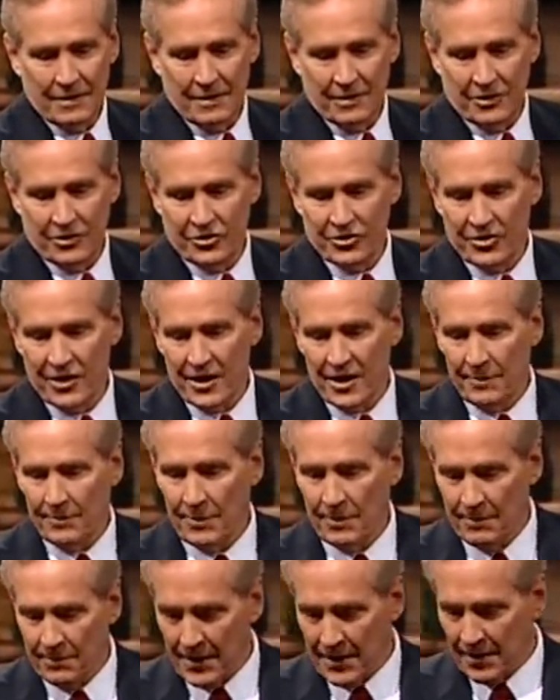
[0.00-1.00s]
He sat up
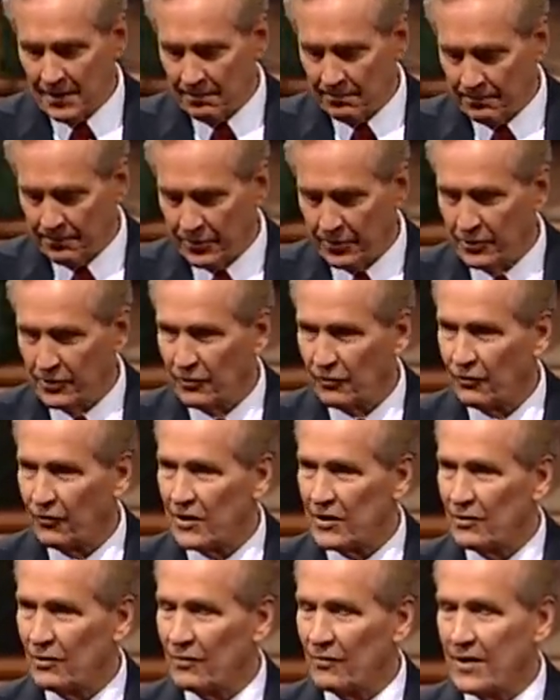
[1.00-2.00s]
in bed, put his
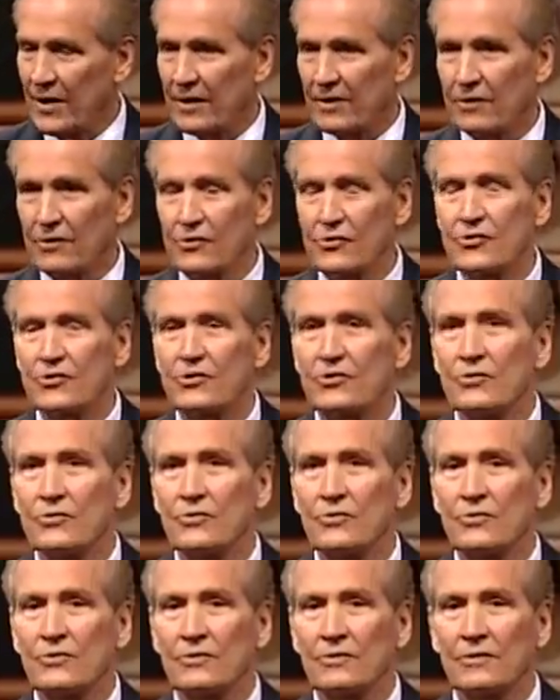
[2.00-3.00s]
feet on that little
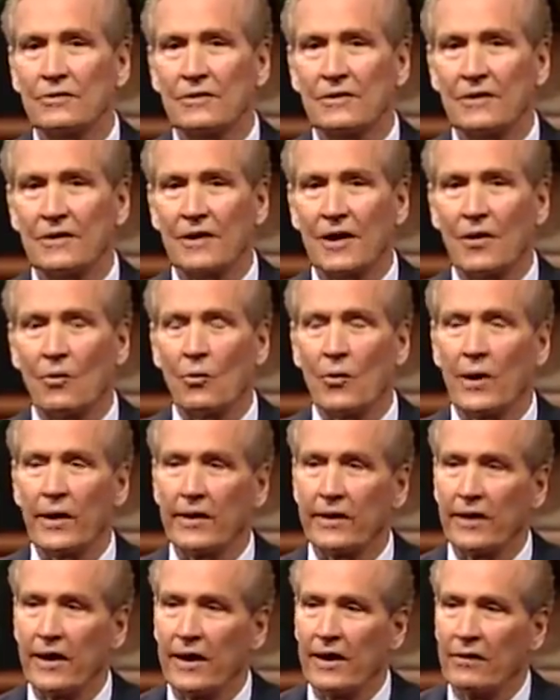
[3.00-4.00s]
stool, that
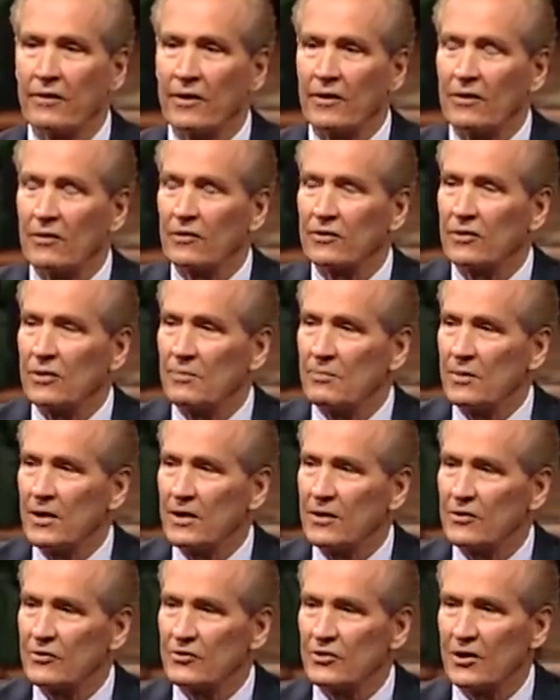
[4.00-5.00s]
white gown, and looked at me,
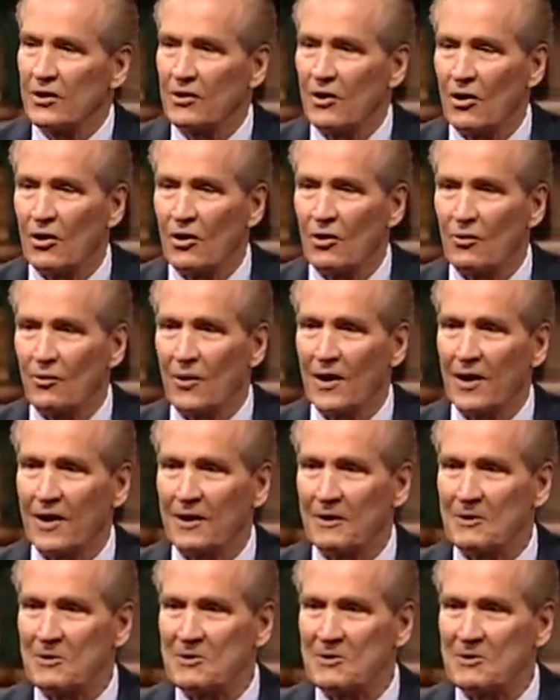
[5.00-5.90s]
and he said, all right,